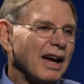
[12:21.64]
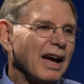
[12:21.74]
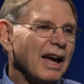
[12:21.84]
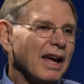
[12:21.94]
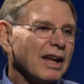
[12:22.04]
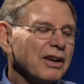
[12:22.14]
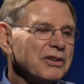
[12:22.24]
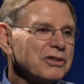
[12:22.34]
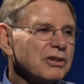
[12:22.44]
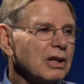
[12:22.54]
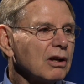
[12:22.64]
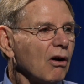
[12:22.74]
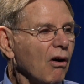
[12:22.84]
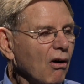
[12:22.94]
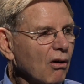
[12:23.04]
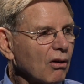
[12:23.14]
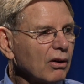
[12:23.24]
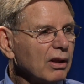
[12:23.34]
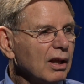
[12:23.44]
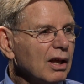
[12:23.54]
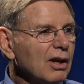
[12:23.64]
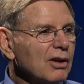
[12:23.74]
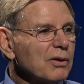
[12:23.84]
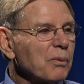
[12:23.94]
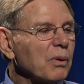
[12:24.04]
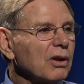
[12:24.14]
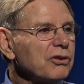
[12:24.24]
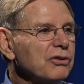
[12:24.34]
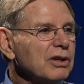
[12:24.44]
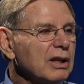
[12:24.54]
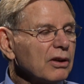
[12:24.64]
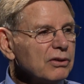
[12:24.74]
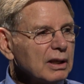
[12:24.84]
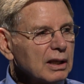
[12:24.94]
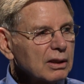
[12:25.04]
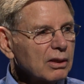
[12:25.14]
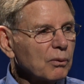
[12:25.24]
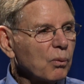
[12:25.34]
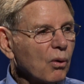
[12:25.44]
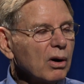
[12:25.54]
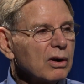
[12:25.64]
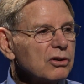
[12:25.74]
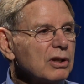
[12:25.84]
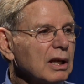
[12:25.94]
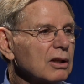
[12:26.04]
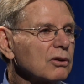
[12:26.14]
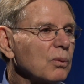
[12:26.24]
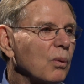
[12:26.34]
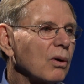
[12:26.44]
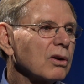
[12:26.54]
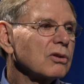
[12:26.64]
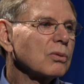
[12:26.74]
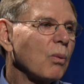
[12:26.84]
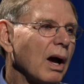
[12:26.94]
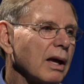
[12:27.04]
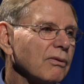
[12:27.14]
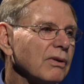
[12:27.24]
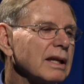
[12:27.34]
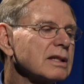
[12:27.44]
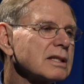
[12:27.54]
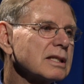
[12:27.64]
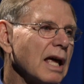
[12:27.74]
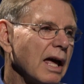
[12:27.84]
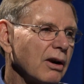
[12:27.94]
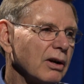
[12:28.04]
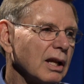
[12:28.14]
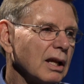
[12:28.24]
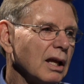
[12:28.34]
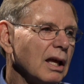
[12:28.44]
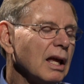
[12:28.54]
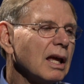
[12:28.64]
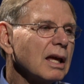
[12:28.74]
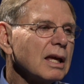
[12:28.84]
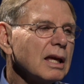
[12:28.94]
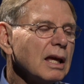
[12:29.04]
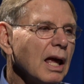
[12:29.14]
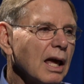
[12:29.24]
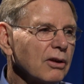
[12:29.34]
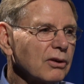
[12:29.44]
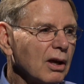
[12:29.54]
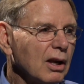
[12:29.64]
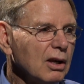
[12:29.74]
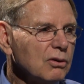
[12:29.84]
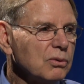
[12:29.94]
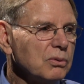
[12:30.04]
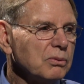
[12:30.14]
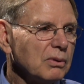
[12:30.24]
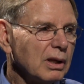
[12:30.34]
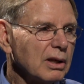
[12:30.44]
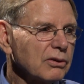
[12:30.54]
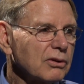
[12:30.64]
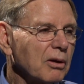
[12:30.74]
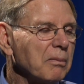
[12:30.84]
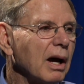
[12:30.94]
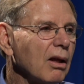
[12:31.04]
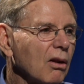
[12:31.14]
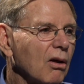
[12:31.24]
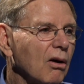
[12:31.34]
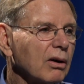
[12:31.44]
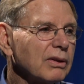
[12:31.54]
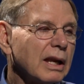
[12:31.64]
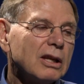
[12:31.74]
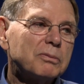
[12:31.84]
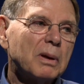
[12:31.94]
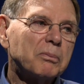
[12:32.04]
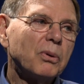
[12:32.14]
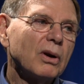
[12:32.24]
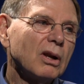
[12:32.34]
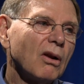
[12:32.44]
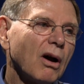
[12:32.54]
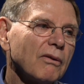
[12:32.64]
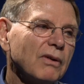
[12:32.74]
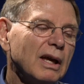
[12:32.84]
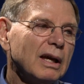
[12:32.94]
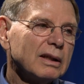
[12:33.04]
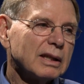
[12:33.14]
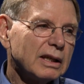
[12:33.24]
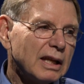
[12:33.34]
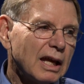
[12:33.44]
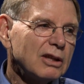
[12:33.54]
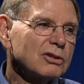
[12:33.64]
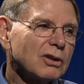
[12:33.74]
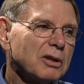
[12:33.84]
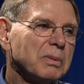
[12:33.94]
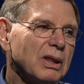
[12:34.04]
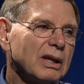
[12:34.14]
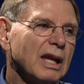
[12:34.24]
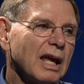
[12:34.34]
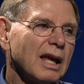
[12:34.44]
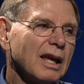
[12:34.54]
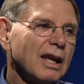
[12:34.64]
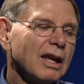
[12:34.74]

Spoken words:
and she called. Well, she doesn't get the warden, she gets the warden's wife. It's Saturday. He has a honey-do list a mile long that he's been putting off. Today's going to be the day.